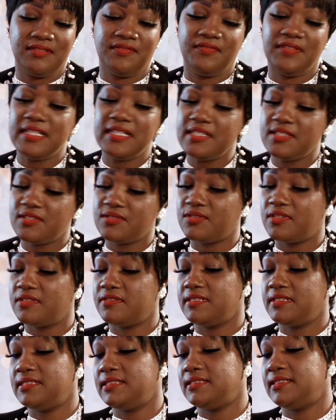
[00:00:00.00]
funny
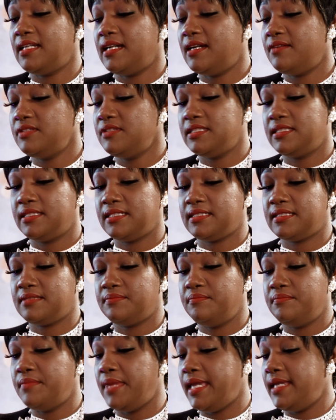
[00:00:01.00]
story is I was just
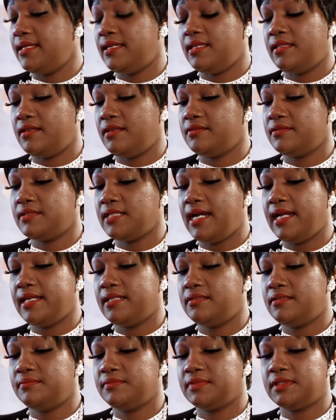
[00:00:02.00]
making those
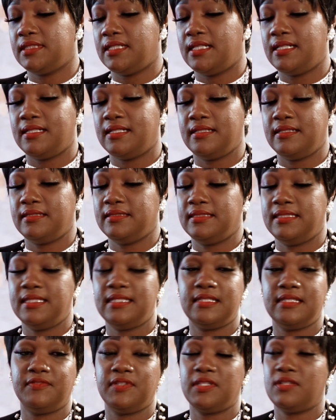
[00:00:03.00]
items. I
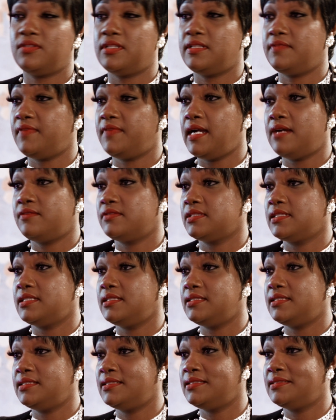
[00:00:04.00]
didn't even know if I was
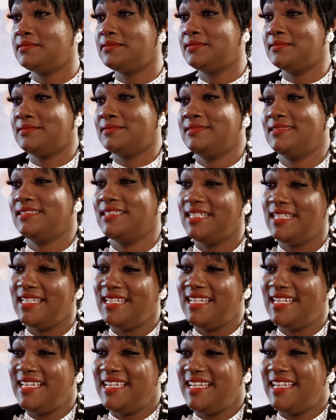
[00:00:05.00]
good.
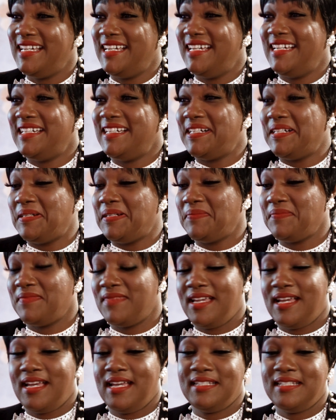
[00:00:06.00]

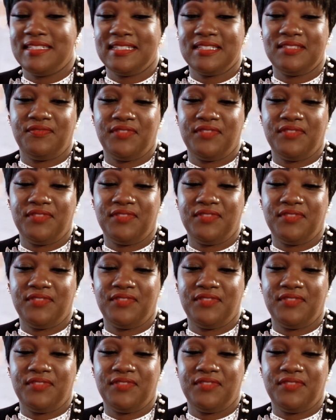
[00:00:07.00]
I just